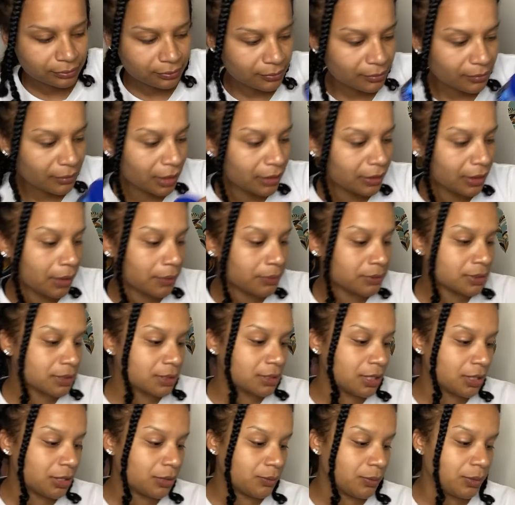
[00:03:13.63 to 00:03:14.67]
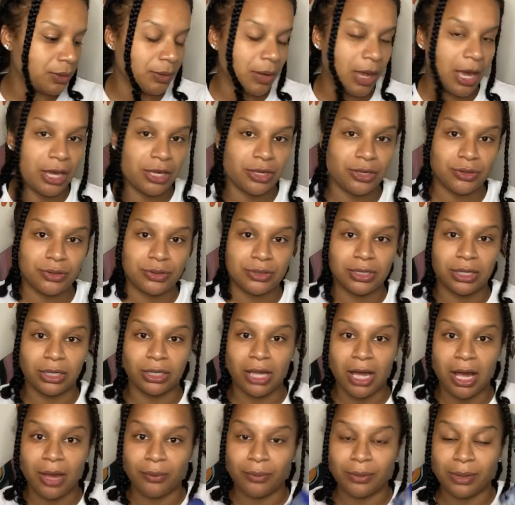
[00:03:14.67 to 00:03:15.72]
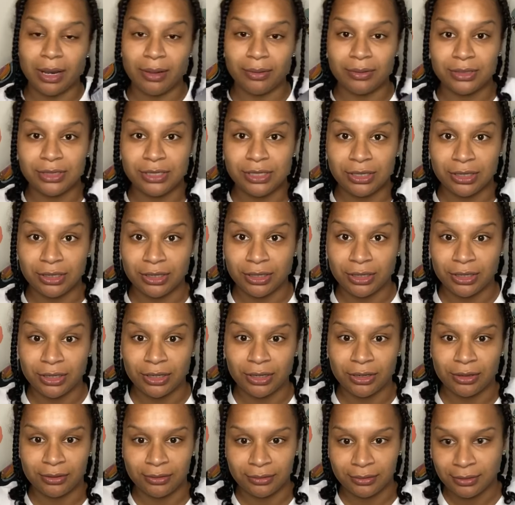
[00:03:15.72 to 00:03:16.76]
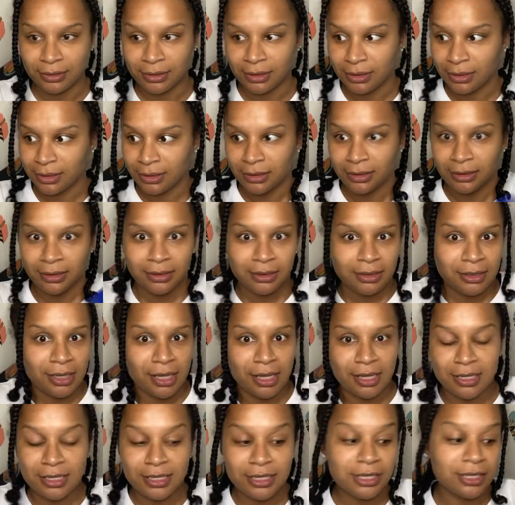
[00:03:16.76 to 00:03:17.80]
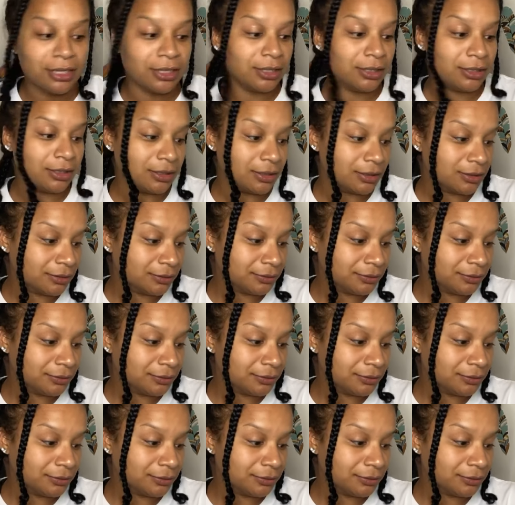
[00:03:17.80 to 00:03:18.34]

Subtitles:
That was another one I used a lot when I was younger, probably